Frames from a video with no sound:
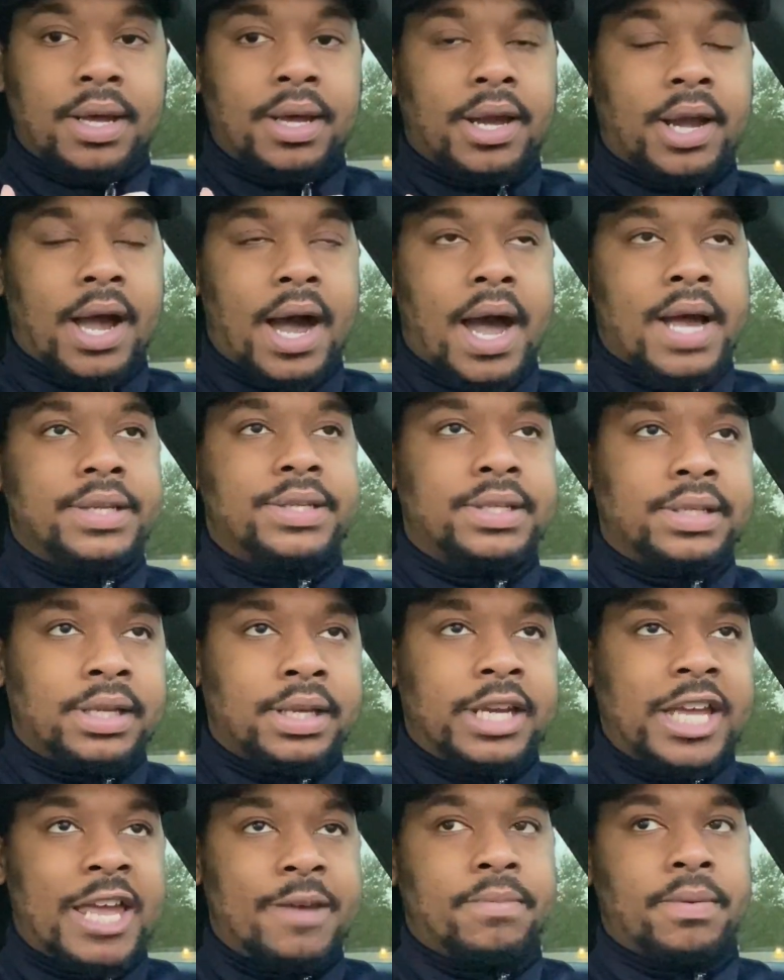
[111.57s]

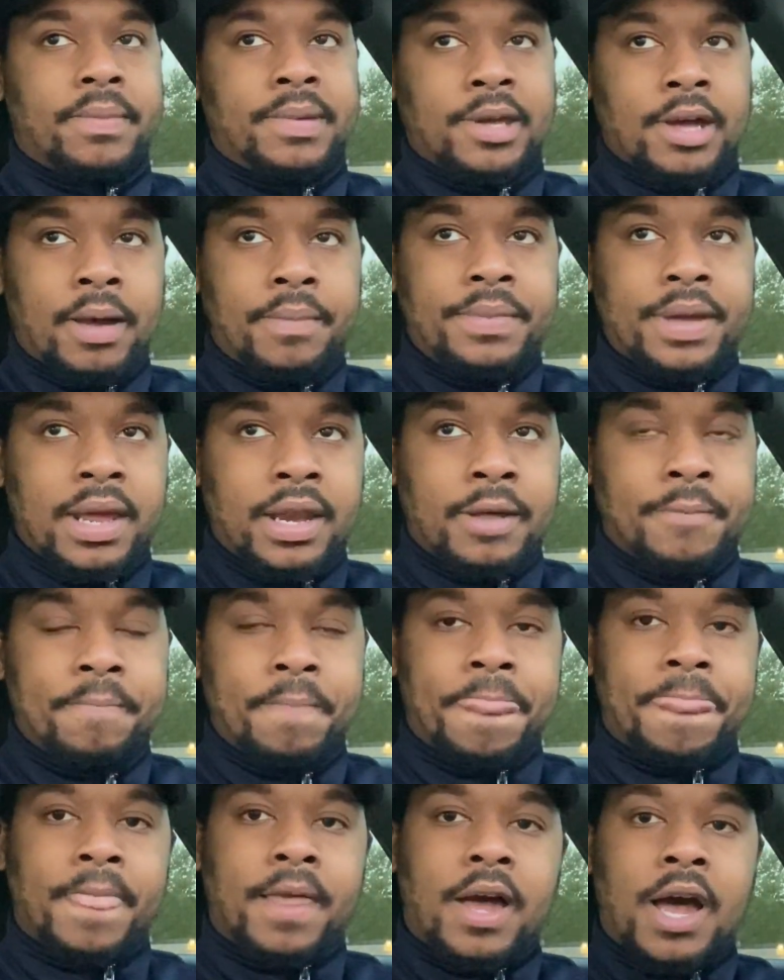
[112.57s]
constantly keeping me updated.
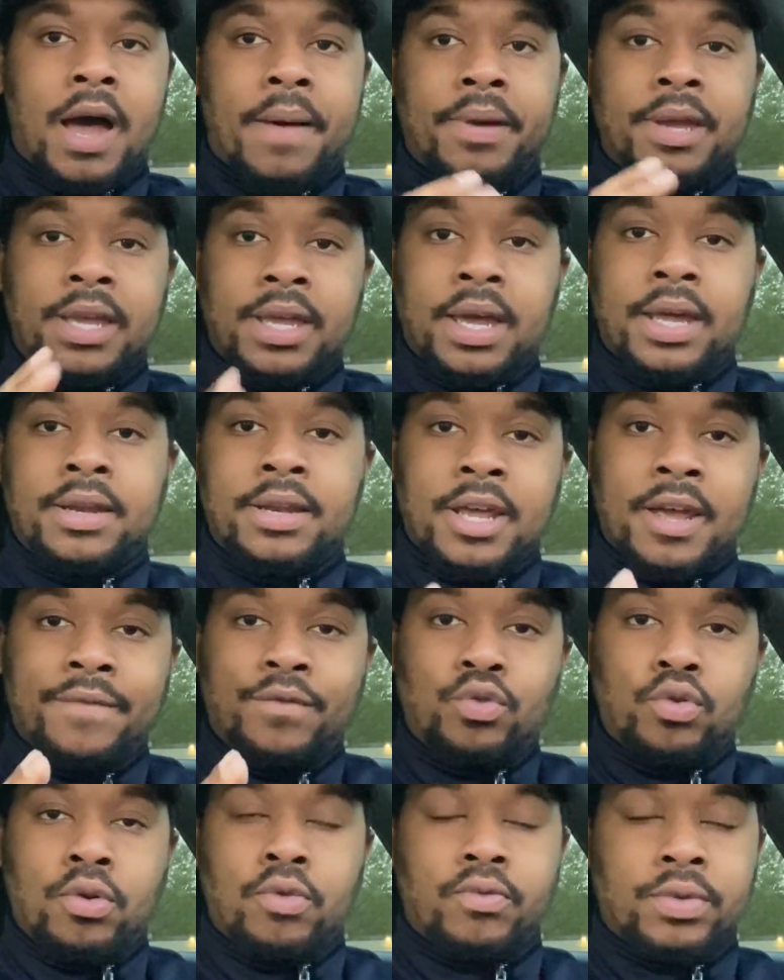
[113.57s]
Um, again,
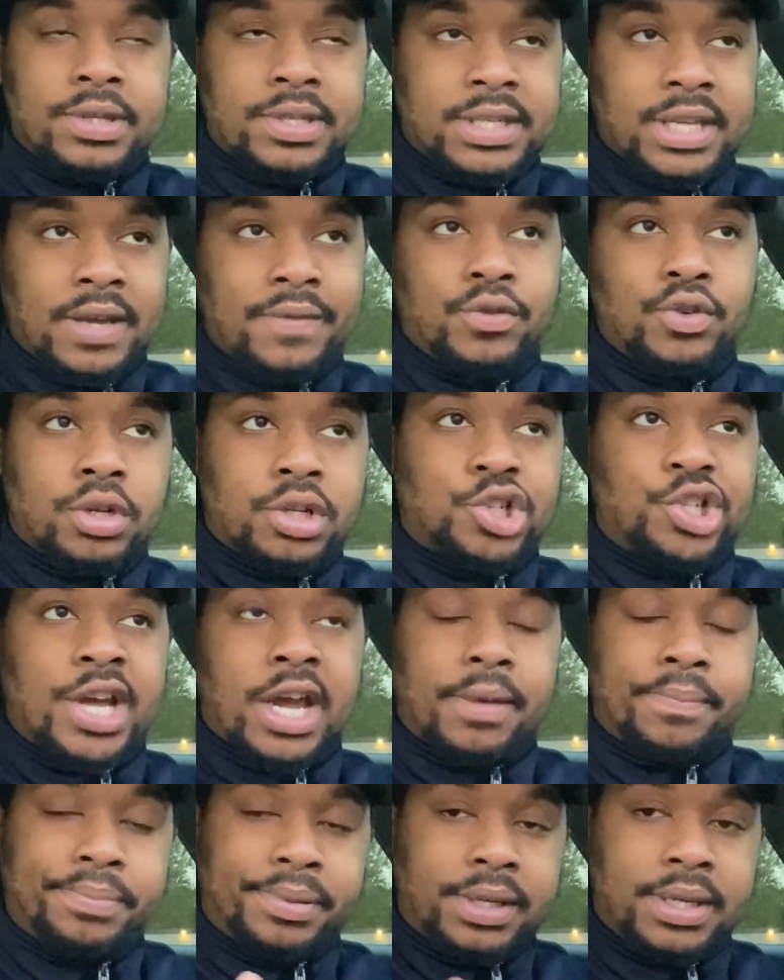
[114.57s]
if you received your
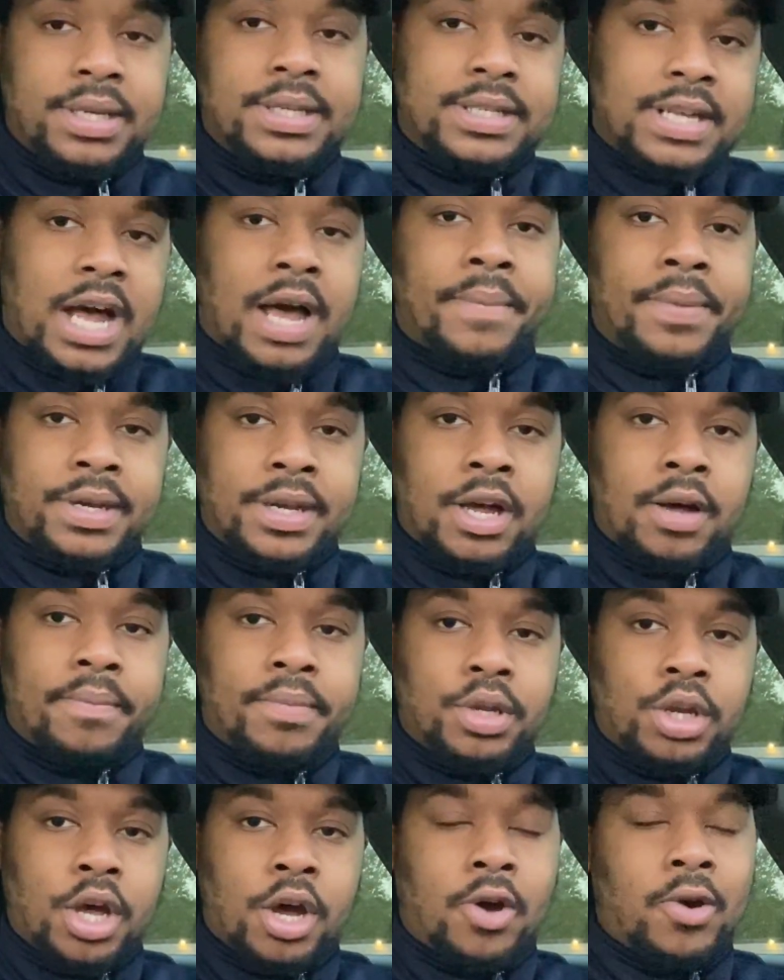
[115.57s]
check, please comment down
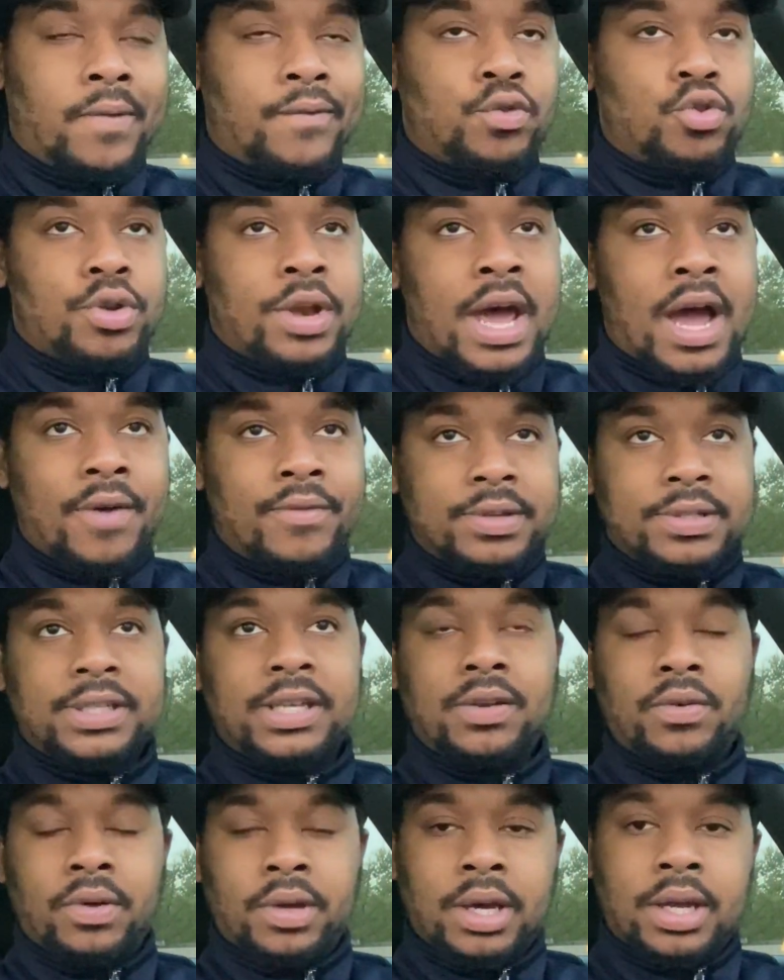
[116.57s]
below. If you're not
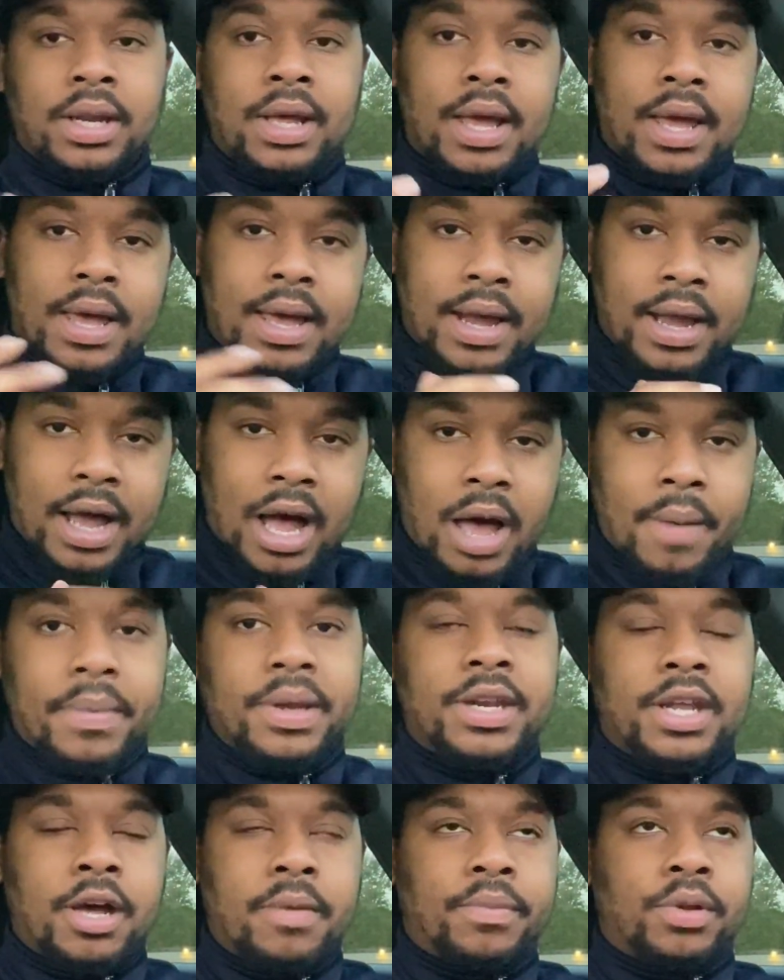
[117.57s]
receiving it,
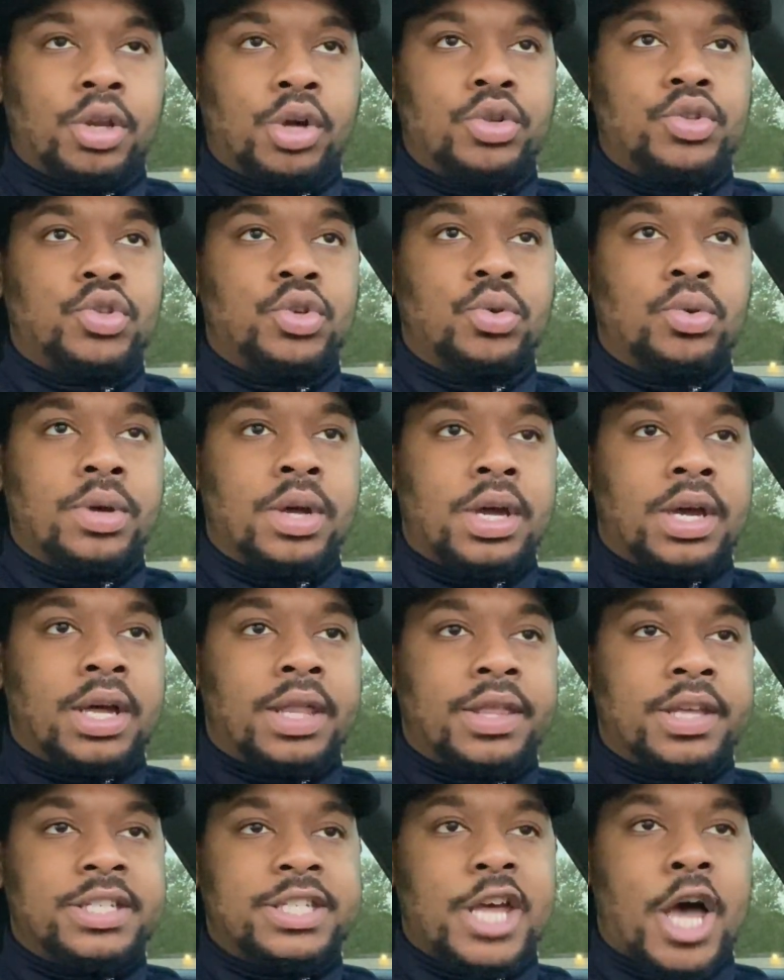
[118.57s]
comment down below too.
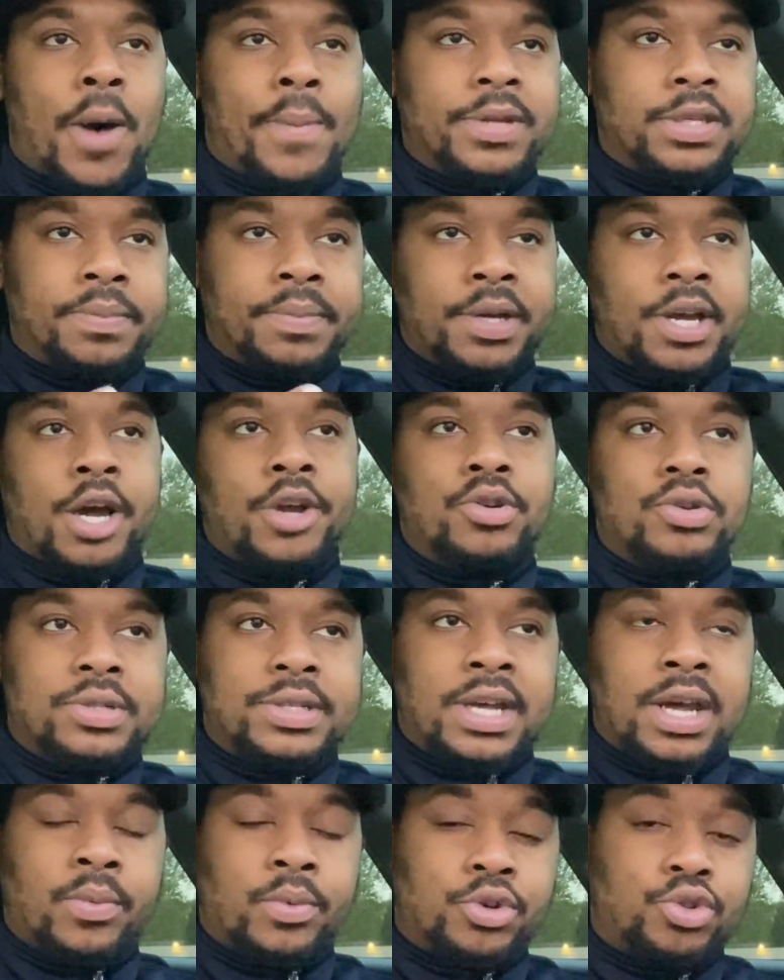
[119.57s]
This helps me
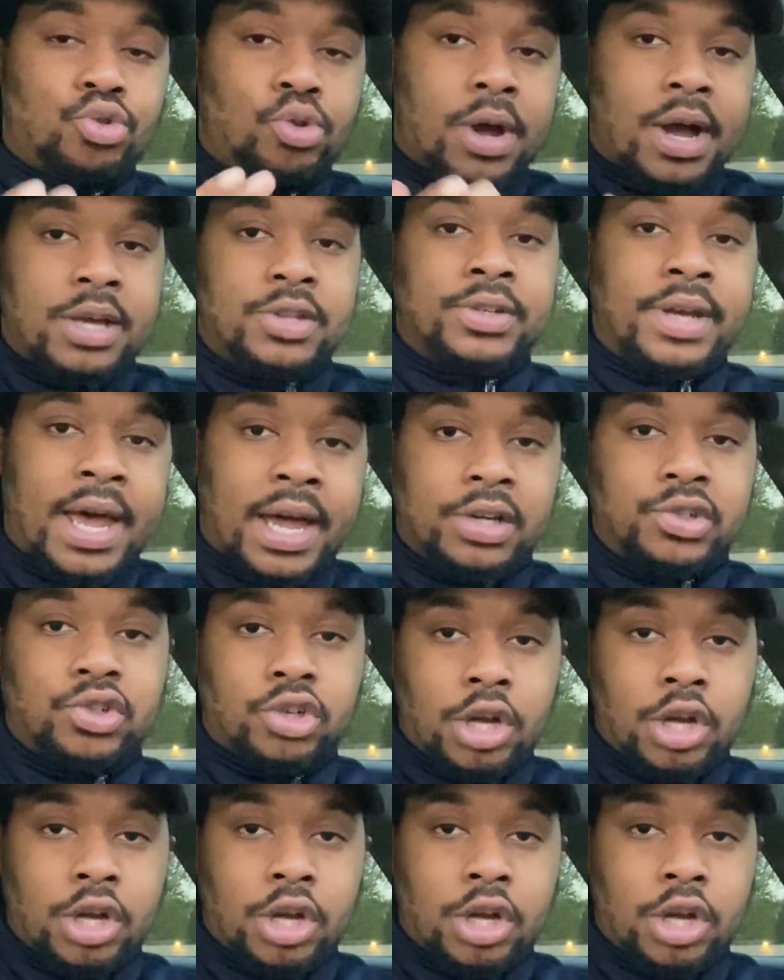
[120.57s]
understand what you guys are actually